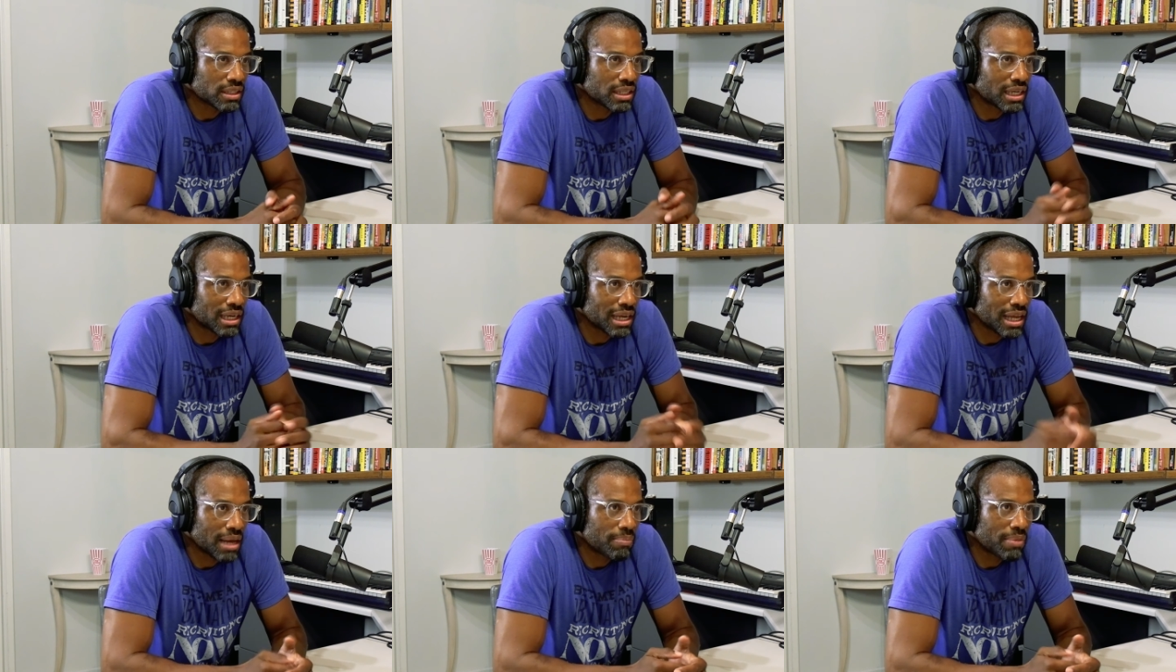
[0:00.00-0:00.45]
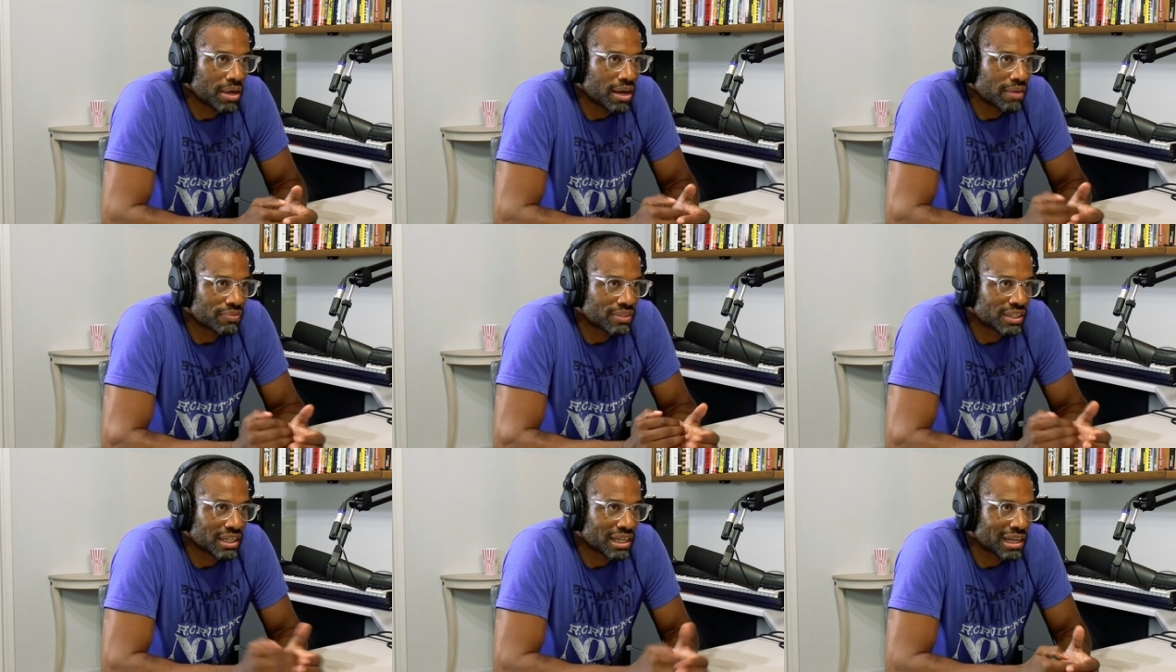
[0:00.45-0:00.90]
club
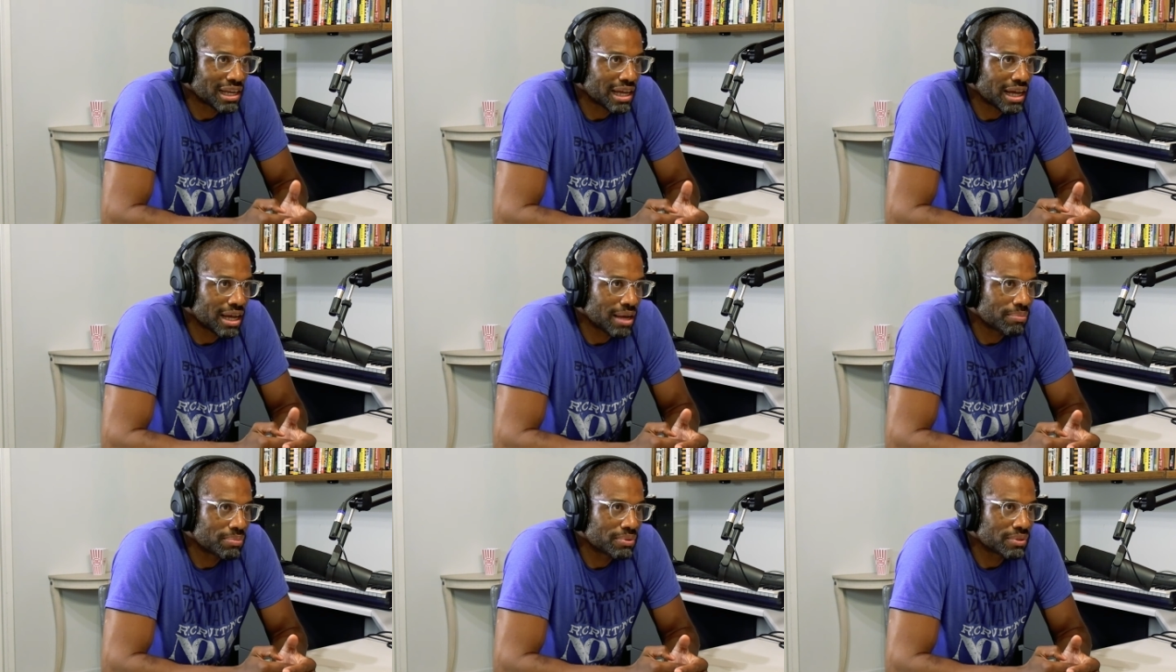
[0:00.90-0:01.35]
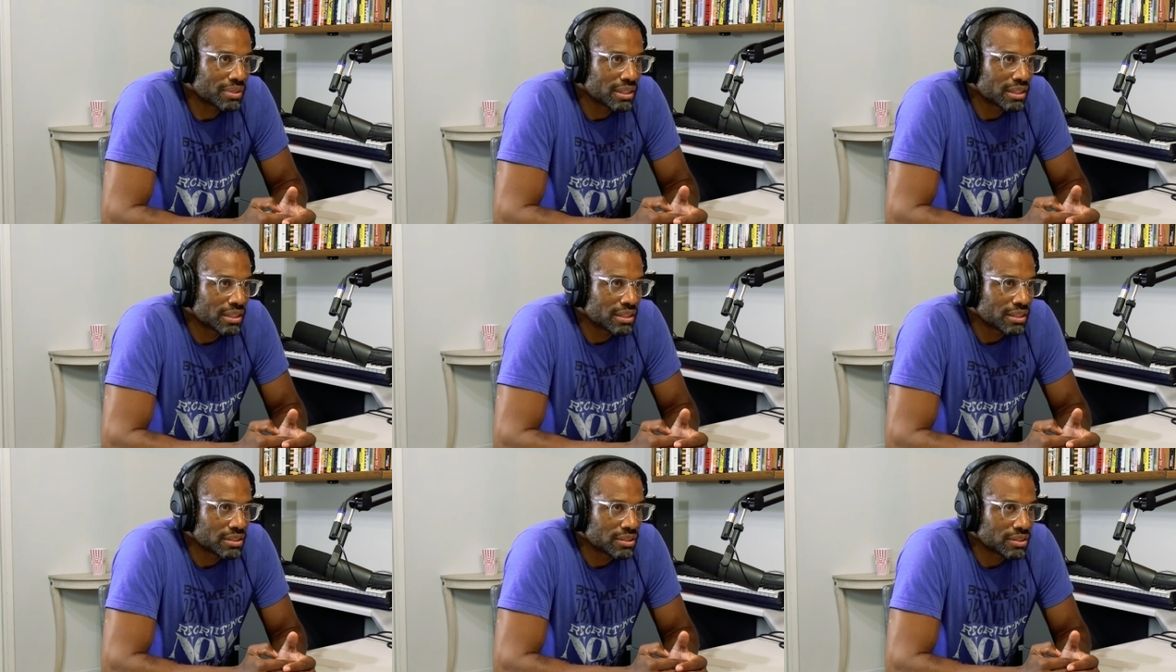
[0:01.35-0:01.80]
after club,
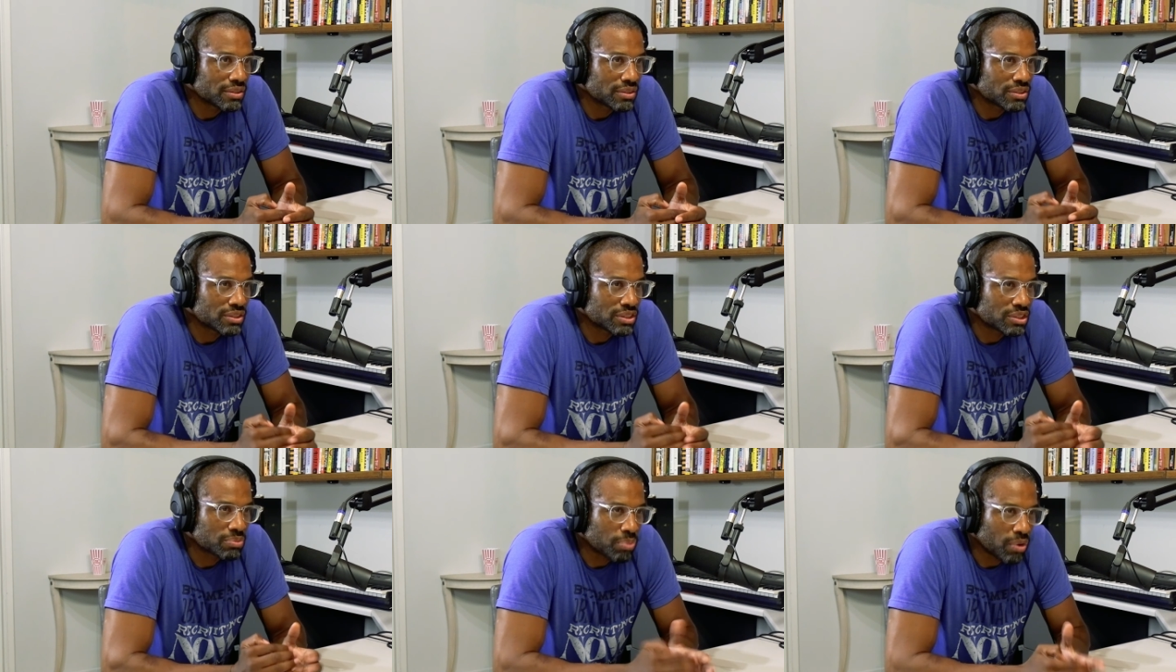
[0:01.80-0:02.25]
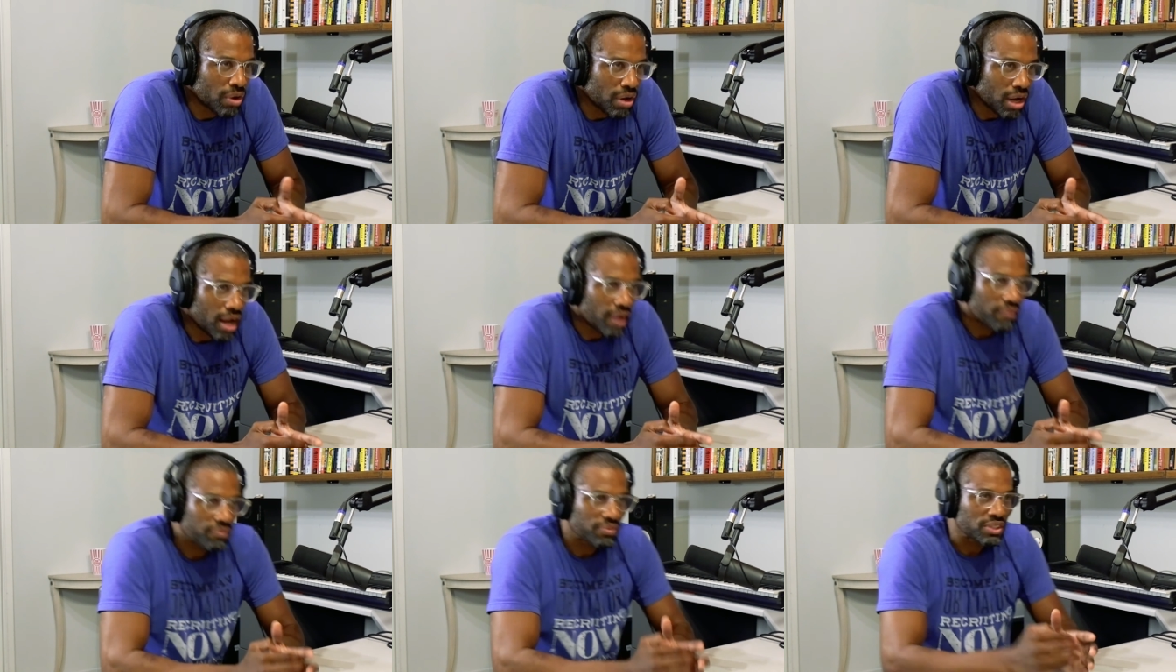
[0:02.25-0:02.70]
spot
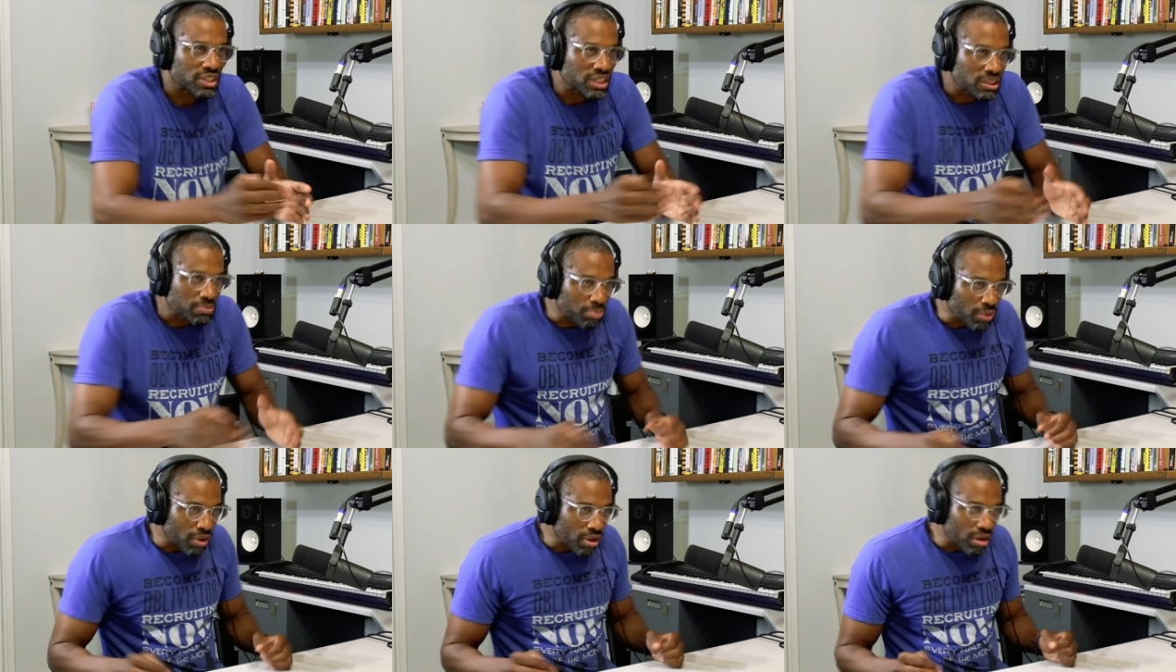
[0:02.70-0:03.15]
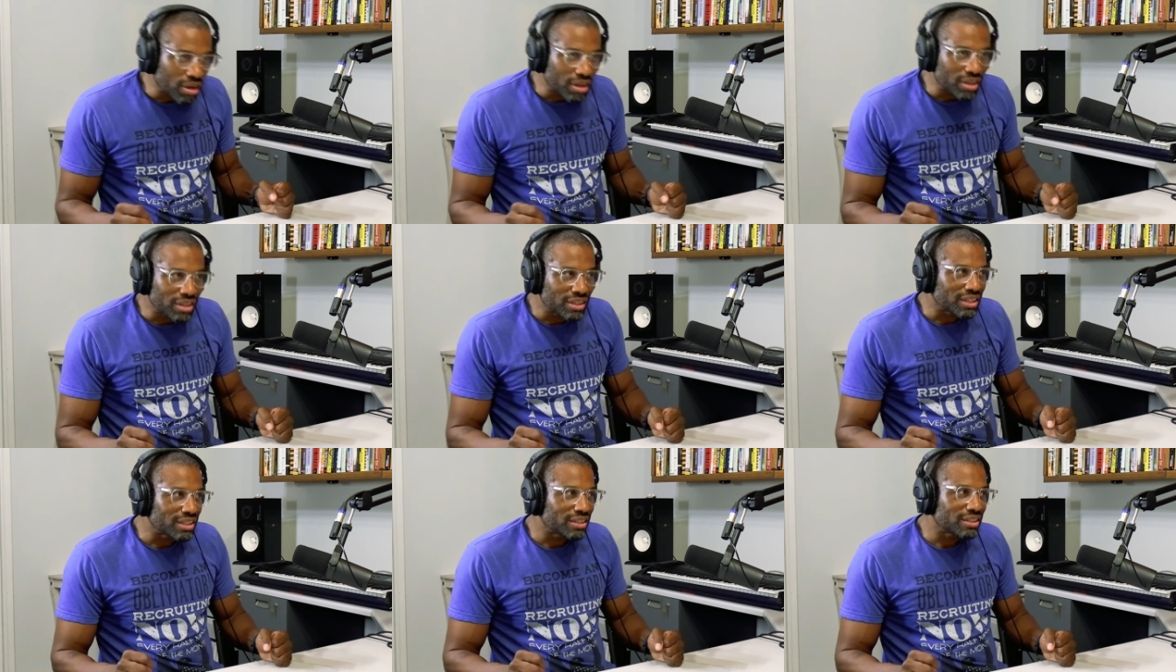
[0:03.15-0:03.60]
after spot,